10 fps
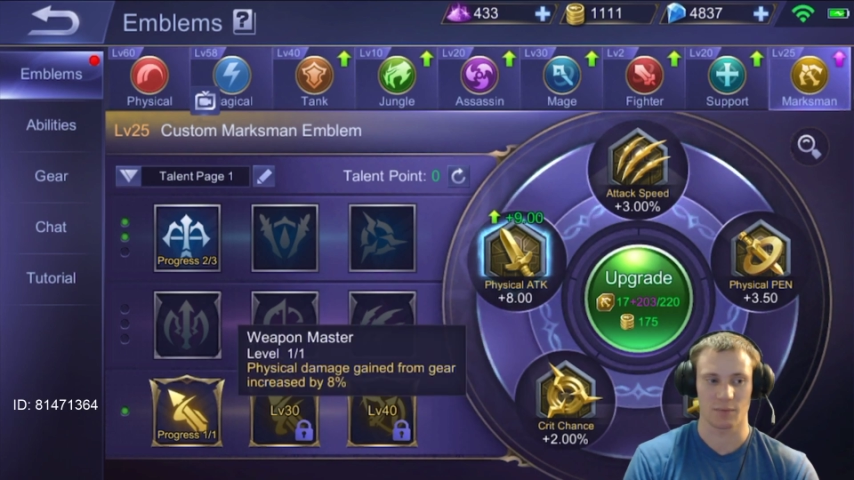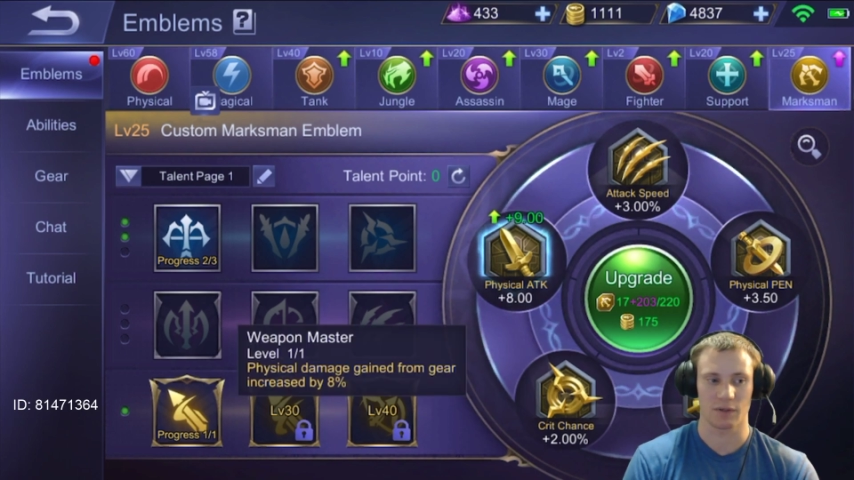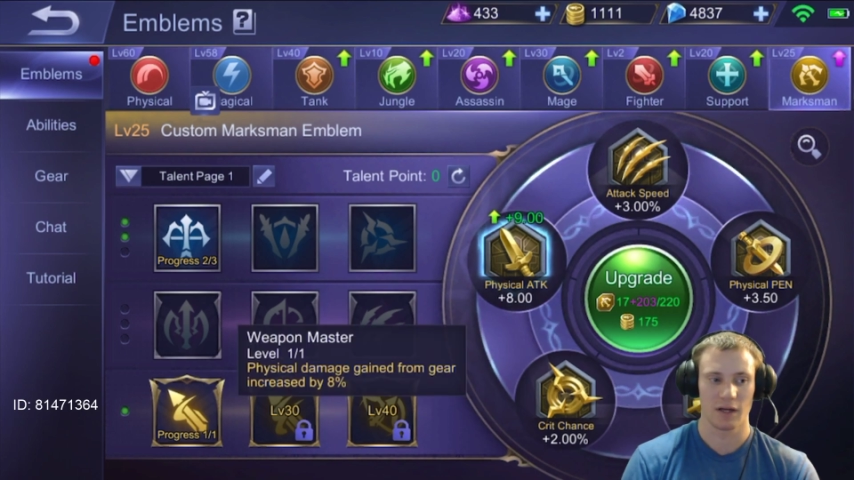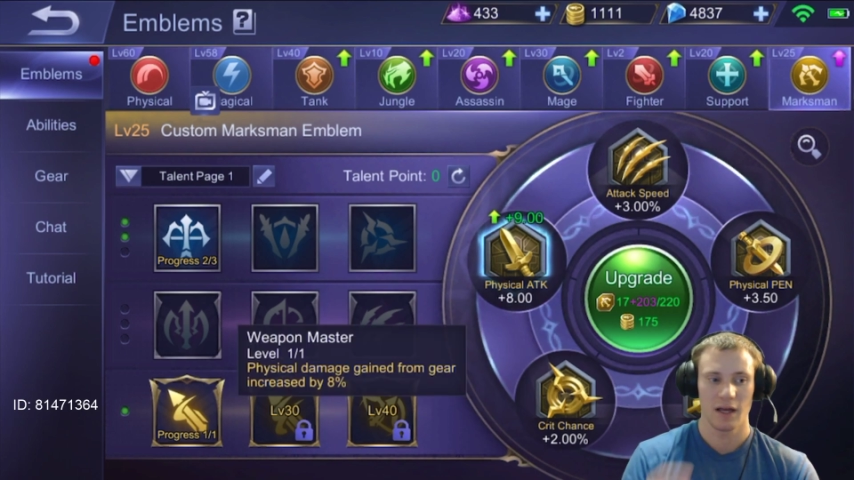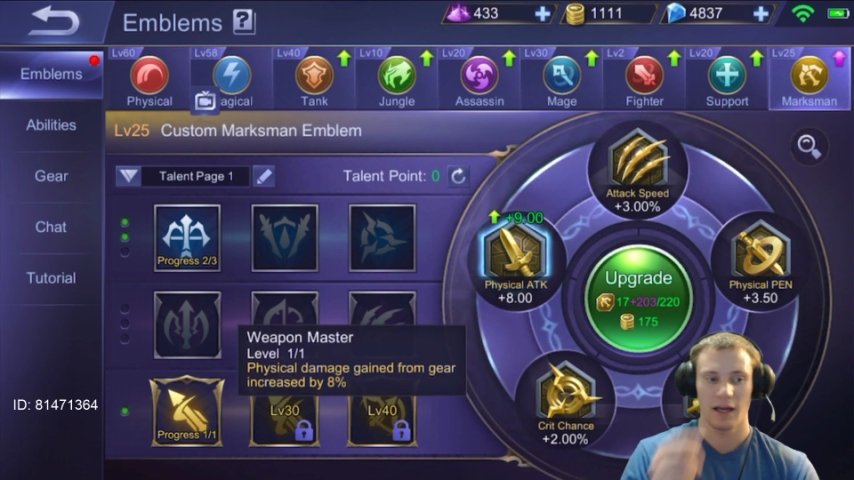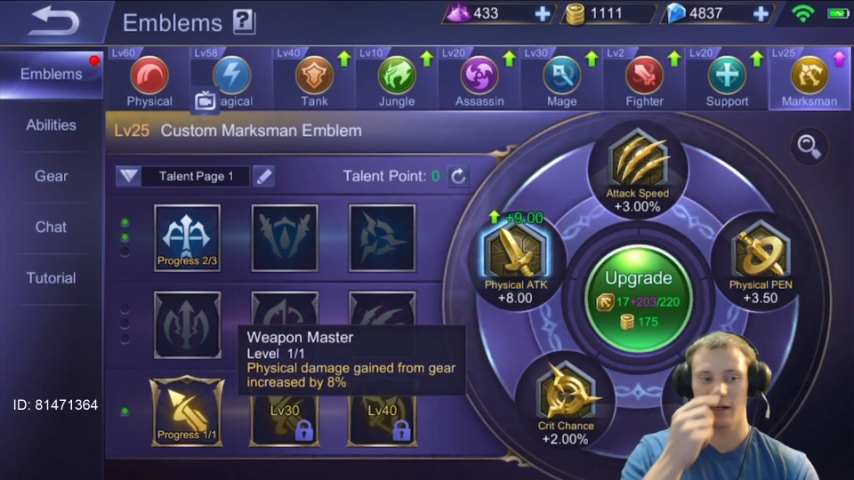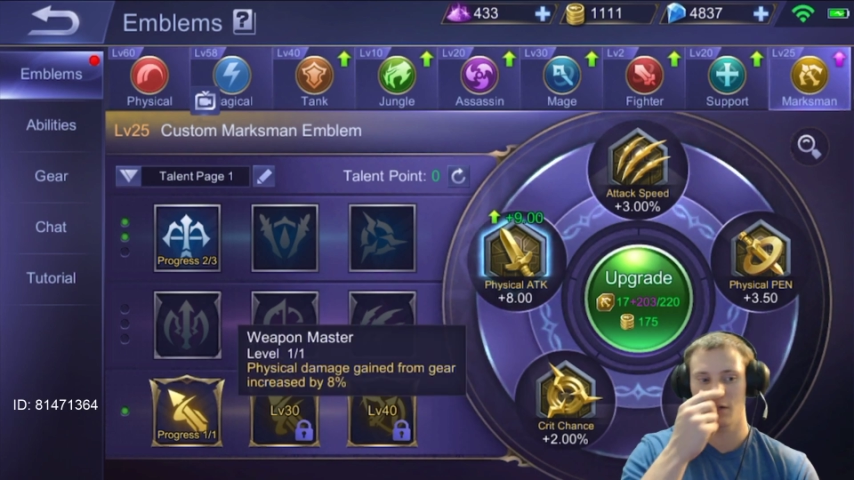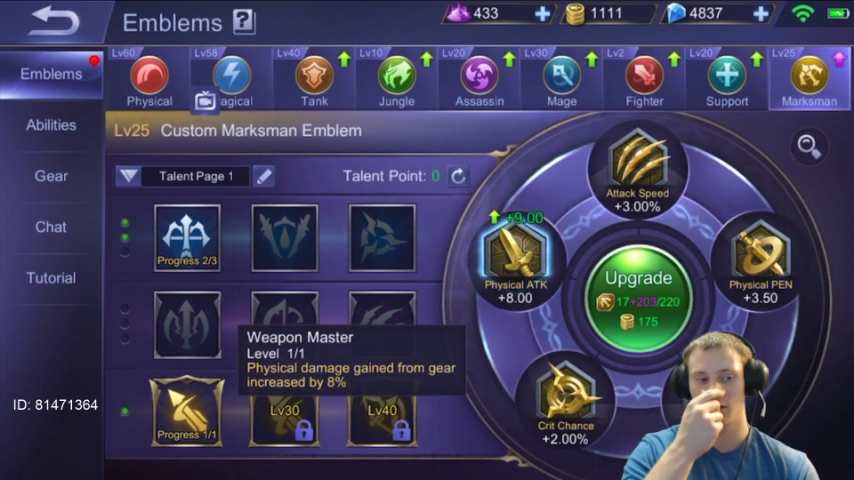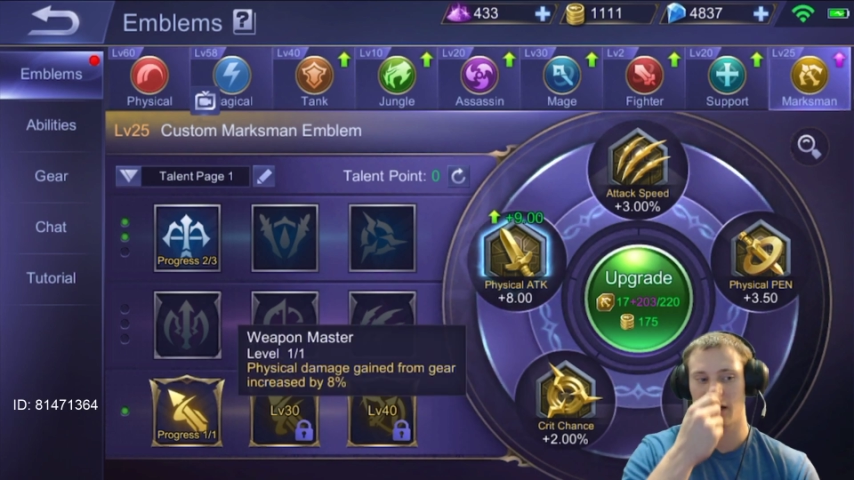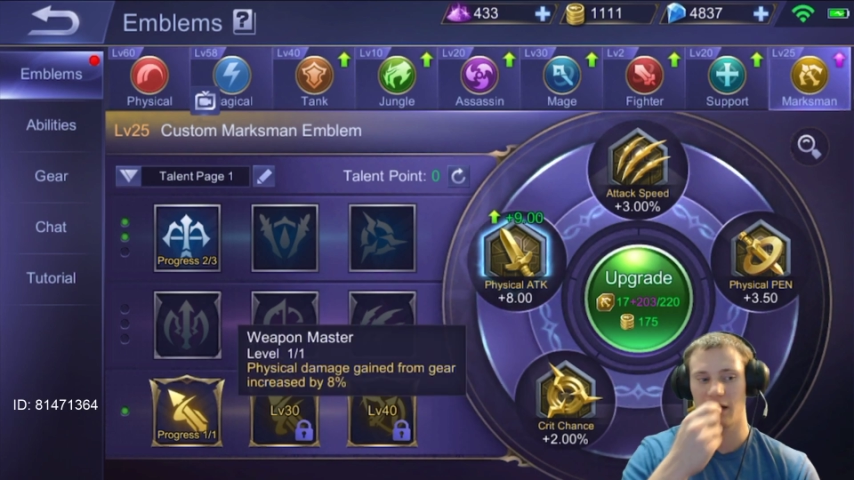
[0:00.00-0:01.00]
But an
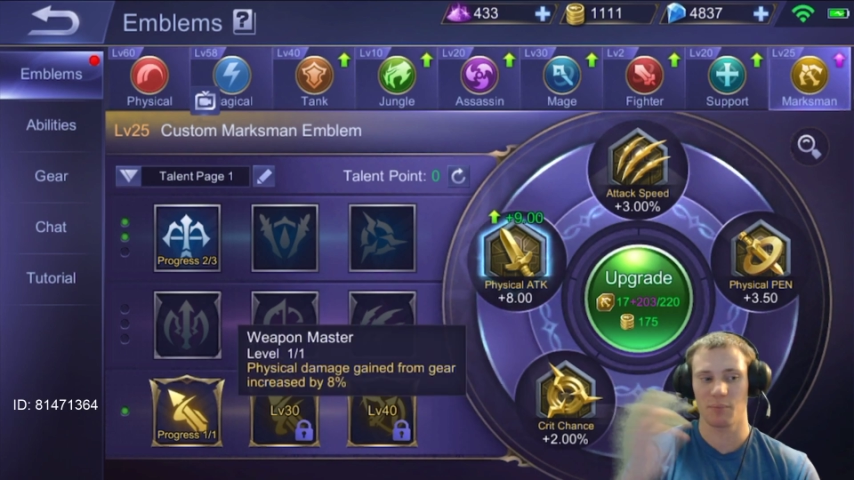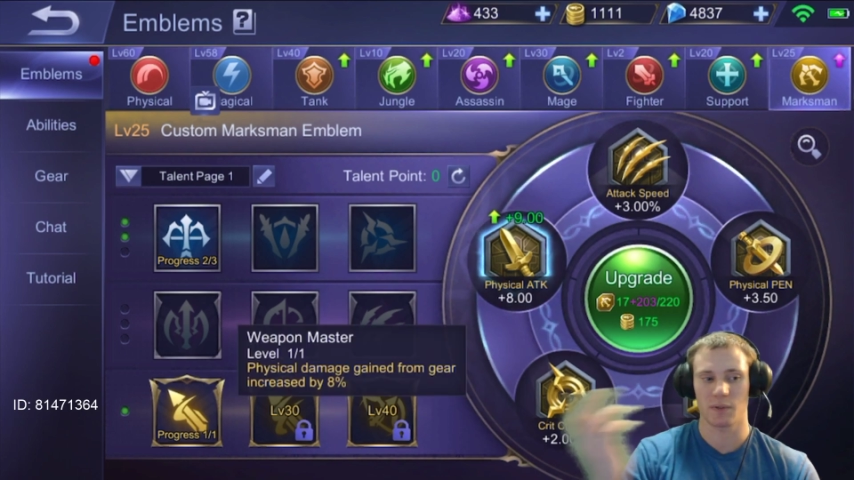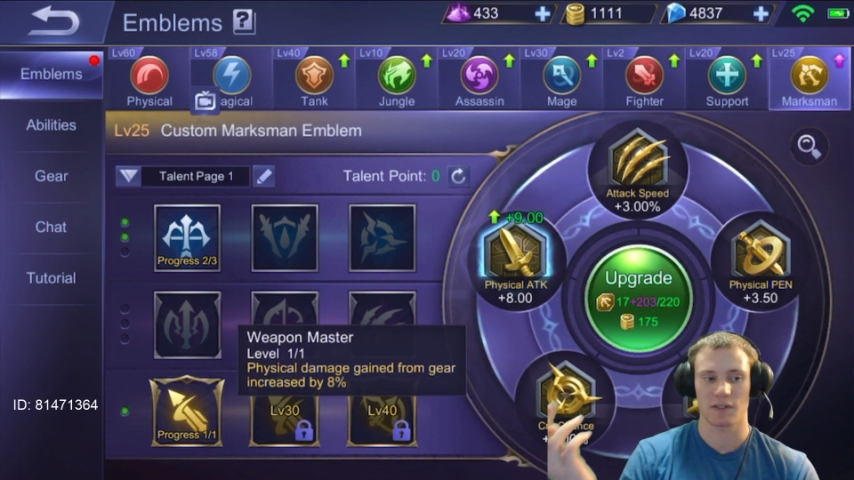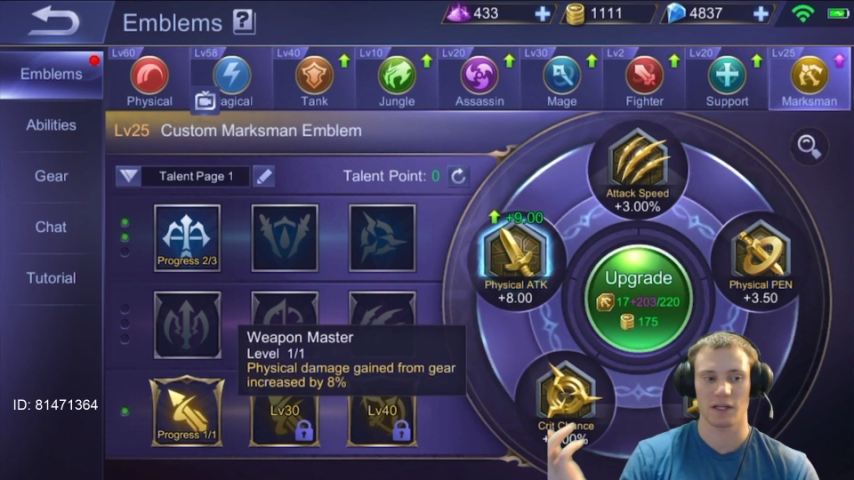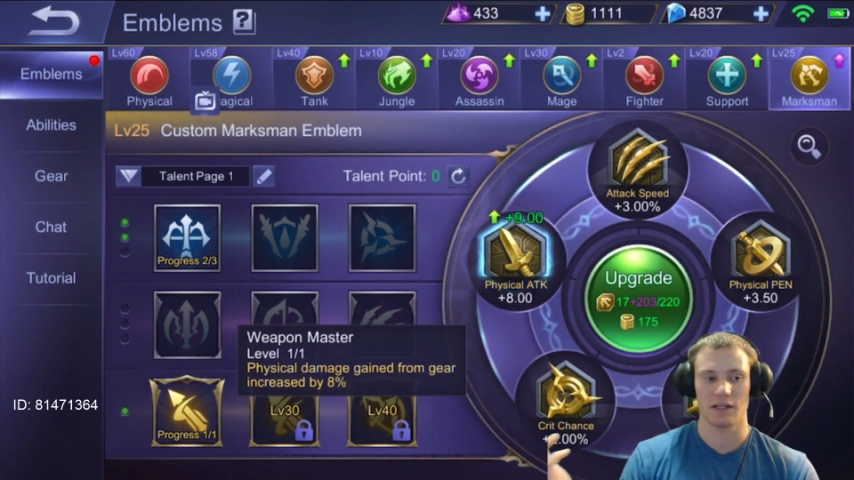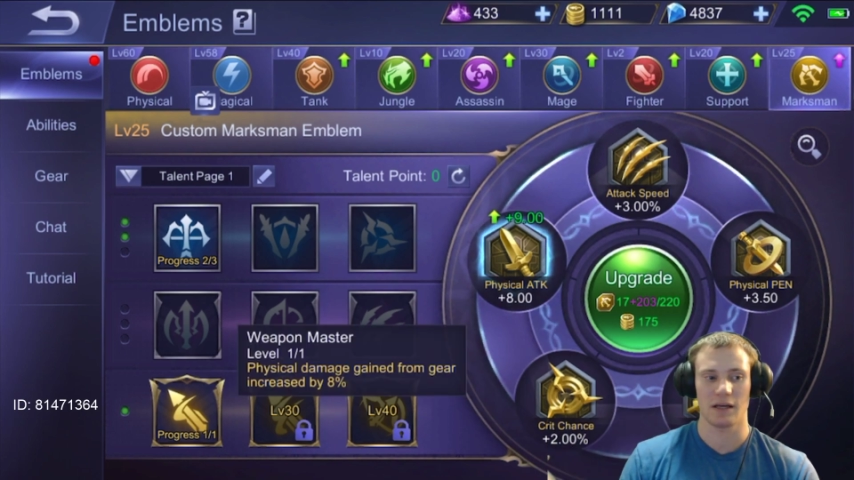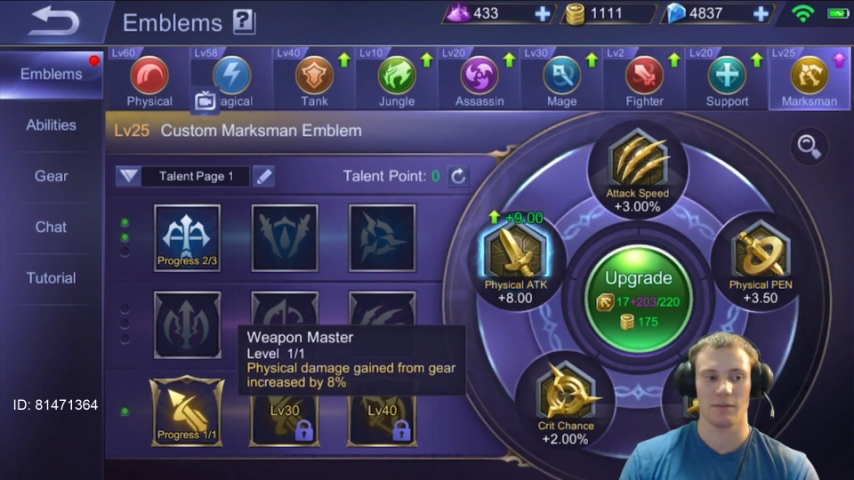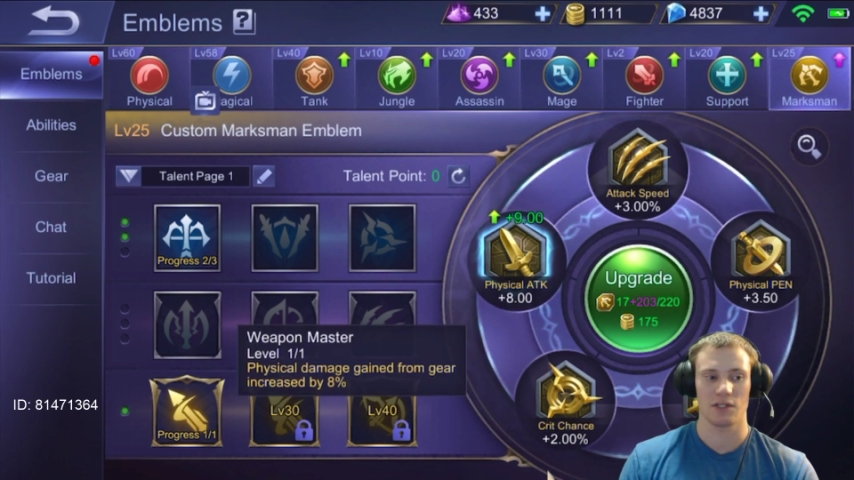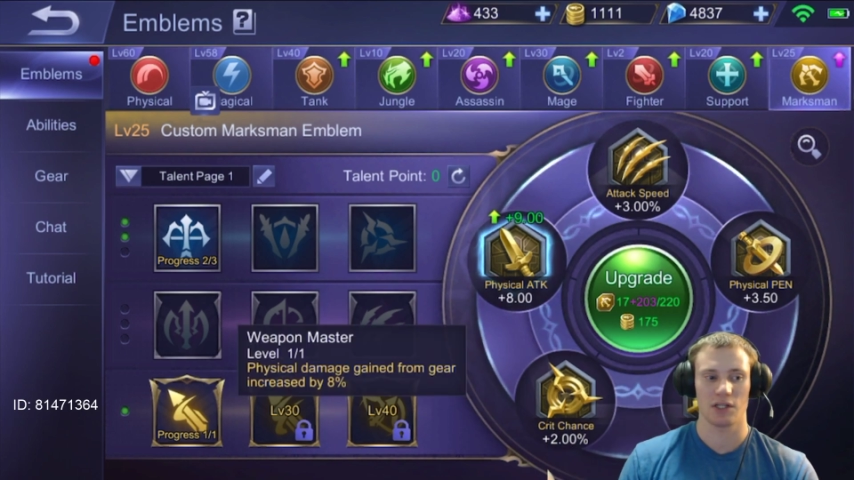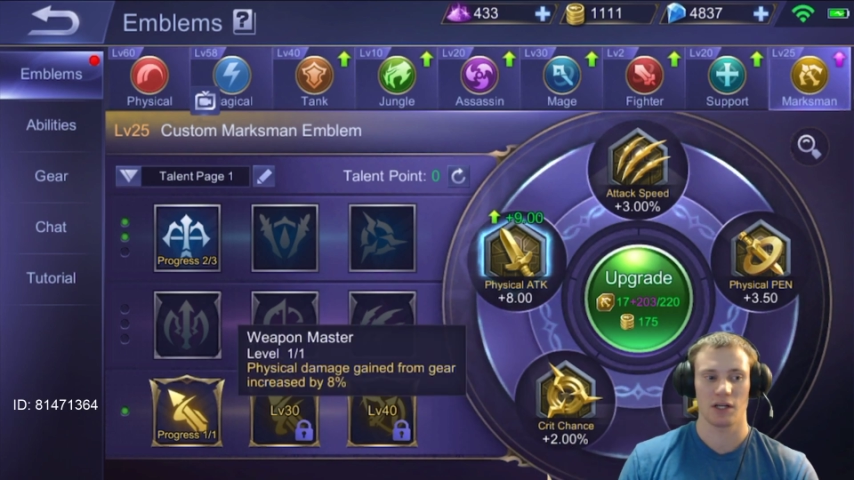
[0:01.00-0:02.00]
extra eight percent
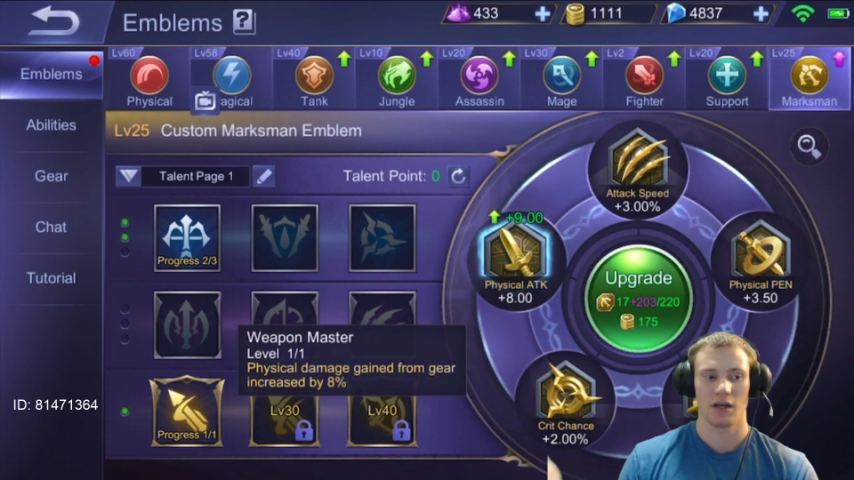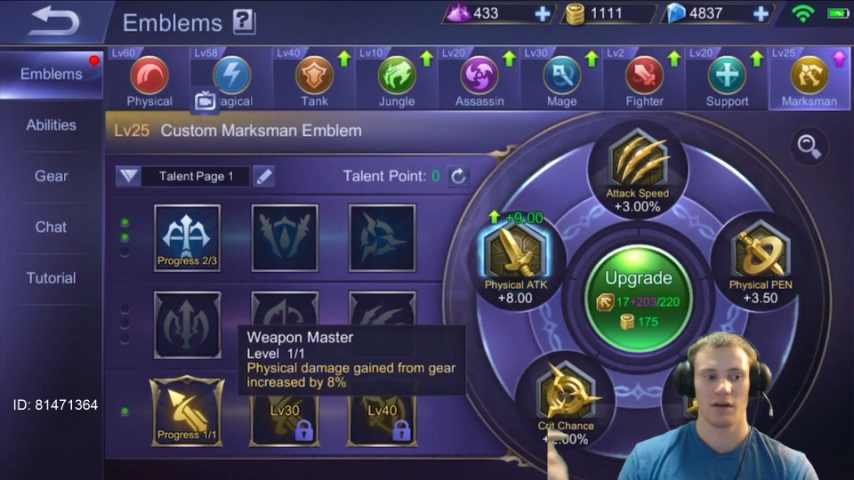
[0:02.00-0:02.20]
damage,